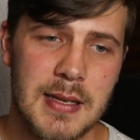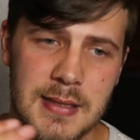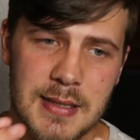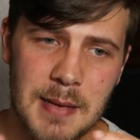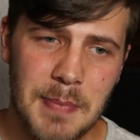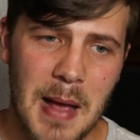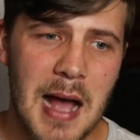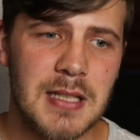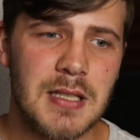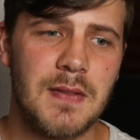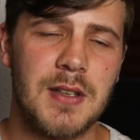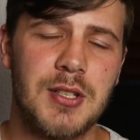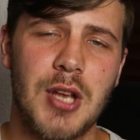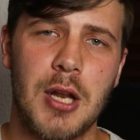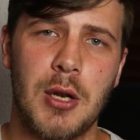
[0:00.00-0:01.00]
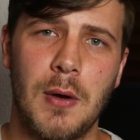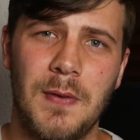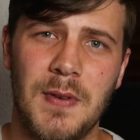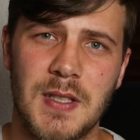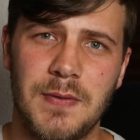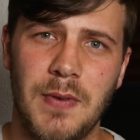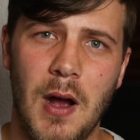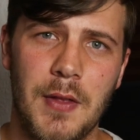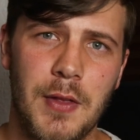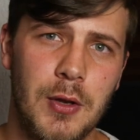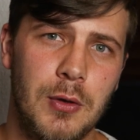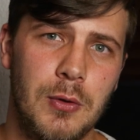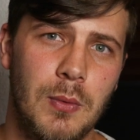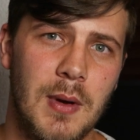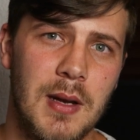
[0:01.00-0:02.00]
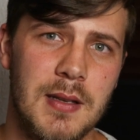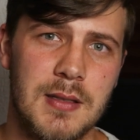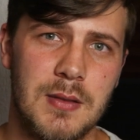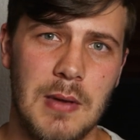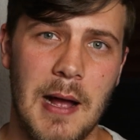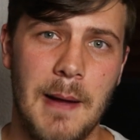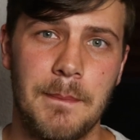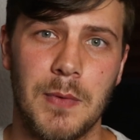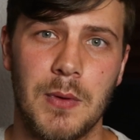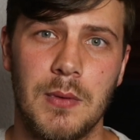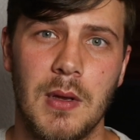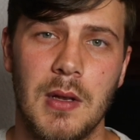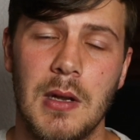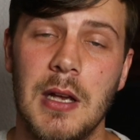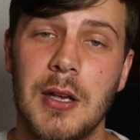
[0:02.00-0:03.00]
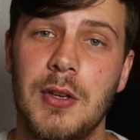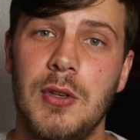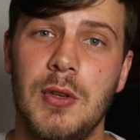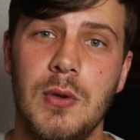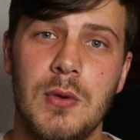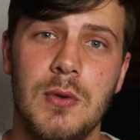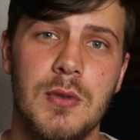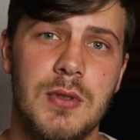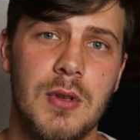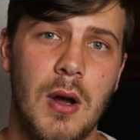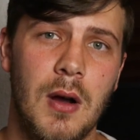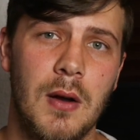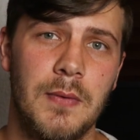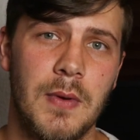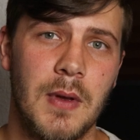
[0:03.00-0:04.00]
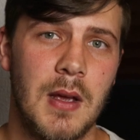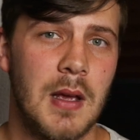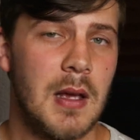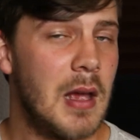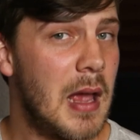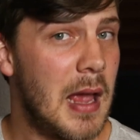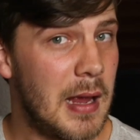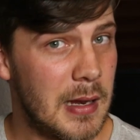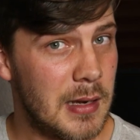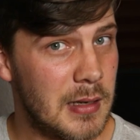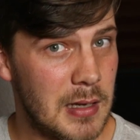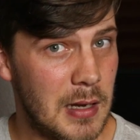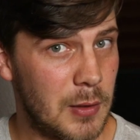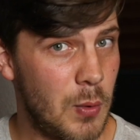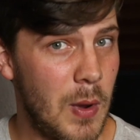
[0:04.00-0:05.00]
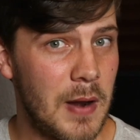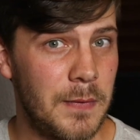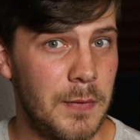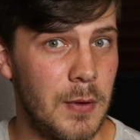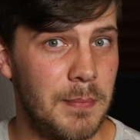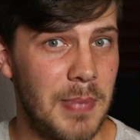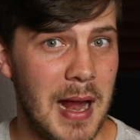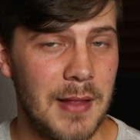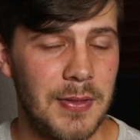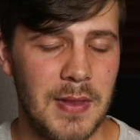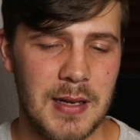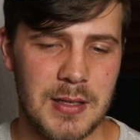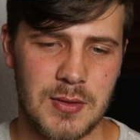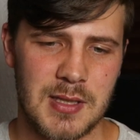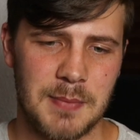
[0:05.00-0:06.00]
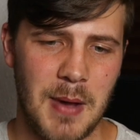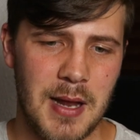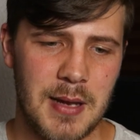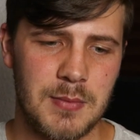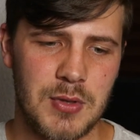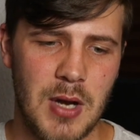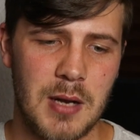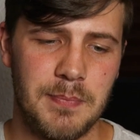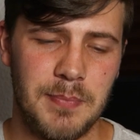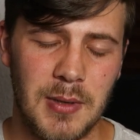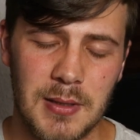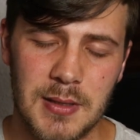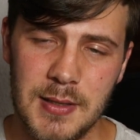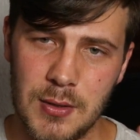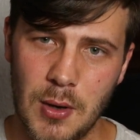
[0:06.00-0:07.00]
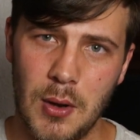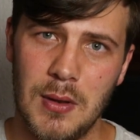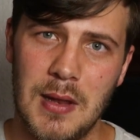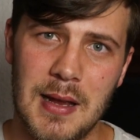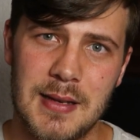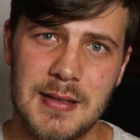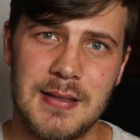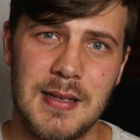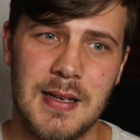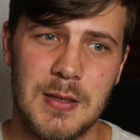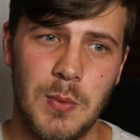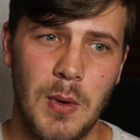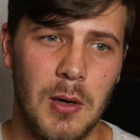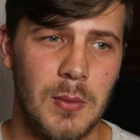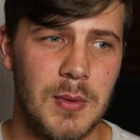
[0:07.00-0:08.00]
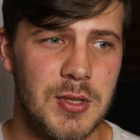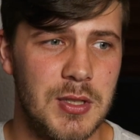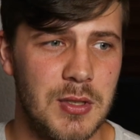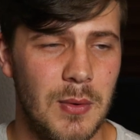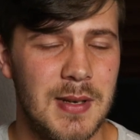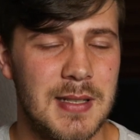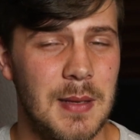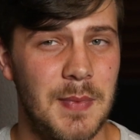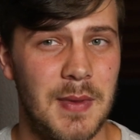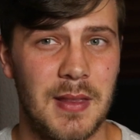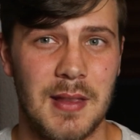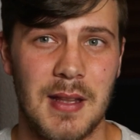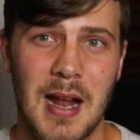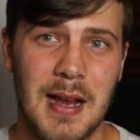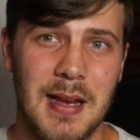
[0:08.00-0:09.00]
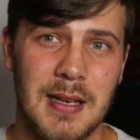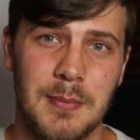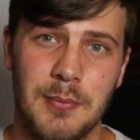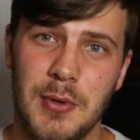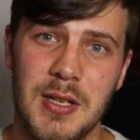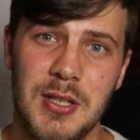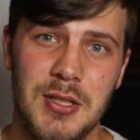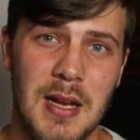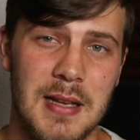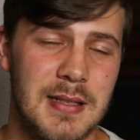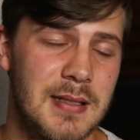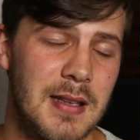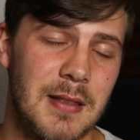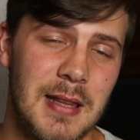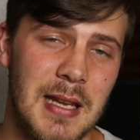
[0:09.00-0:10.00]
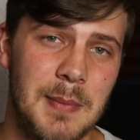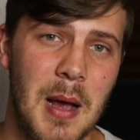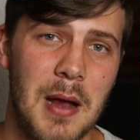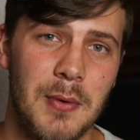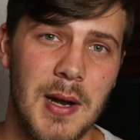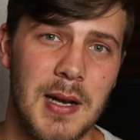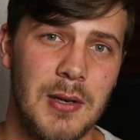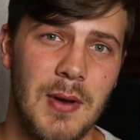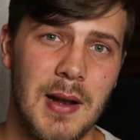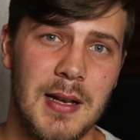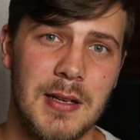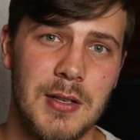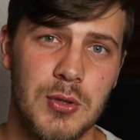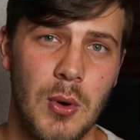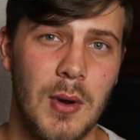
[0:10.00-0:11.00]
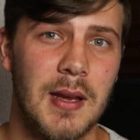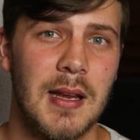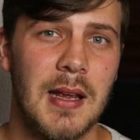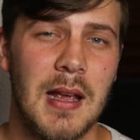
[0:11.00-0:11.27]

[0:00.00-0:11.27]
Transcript: step out of the shadow of his father who was um, accused of uh, uh, quite a few bad things. So it's about him trying to build his own legacy as well, which is always something that I can appreciate. It's a theme I really, really enjoy.